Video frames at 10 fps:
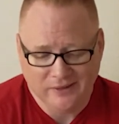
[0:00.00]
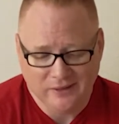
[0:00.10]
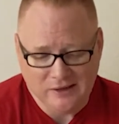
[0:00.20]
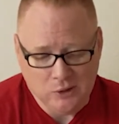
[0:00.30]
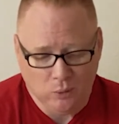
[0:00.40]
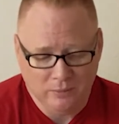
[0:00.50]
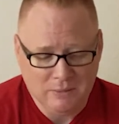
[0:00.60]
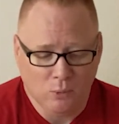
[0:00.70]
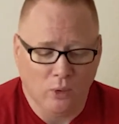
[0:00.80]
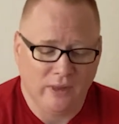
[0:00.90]
you will be
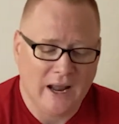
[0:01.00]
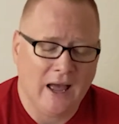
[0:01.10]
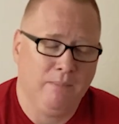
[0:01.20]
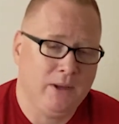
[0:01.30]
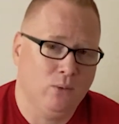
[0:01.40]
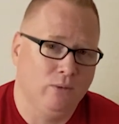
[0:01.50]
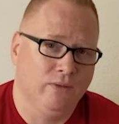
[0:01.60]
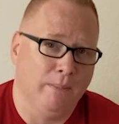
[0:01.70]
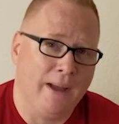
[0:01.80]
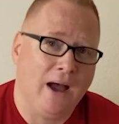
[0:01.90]
more than happy with
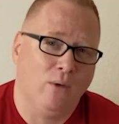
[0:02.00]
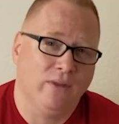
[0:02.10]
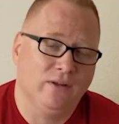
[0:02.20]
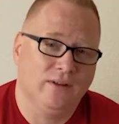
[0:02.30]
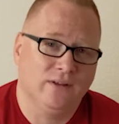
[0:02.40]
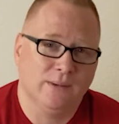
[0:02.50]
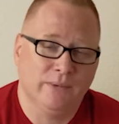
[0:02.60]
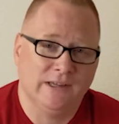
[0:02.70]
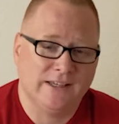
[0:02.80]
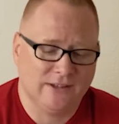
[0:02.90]
the power the system
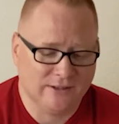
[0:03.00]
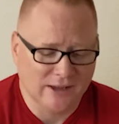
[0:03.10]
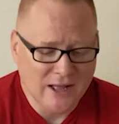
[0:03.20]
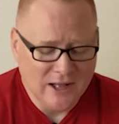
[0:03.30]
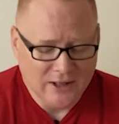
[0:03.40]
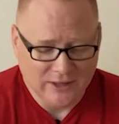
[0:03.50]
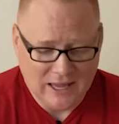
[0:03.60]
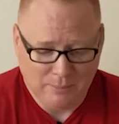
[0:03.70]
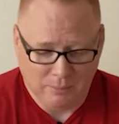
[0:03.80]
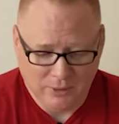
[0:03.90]
possesses, the
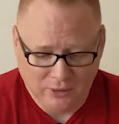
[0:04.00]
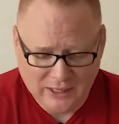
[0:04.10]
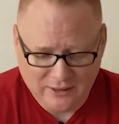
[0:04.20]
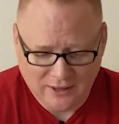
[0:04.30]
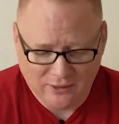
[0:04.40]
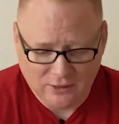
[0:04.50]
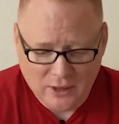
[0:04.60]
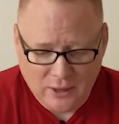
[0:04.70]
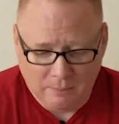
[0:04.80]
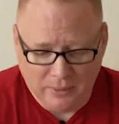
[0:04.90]
capability it does,
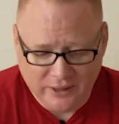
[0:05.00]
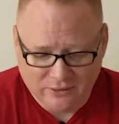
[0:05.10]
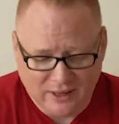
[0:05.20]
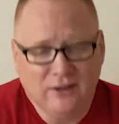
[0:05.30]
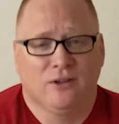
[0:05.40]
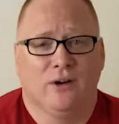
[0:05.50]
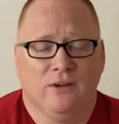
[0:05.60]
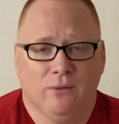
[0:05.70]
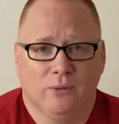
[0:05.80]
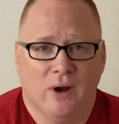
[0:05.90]
but it's like starting
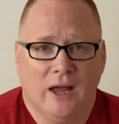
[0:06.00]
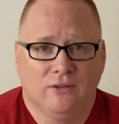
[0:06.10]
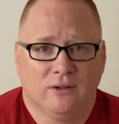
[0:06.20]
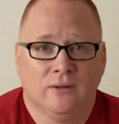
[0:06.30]
from scratch.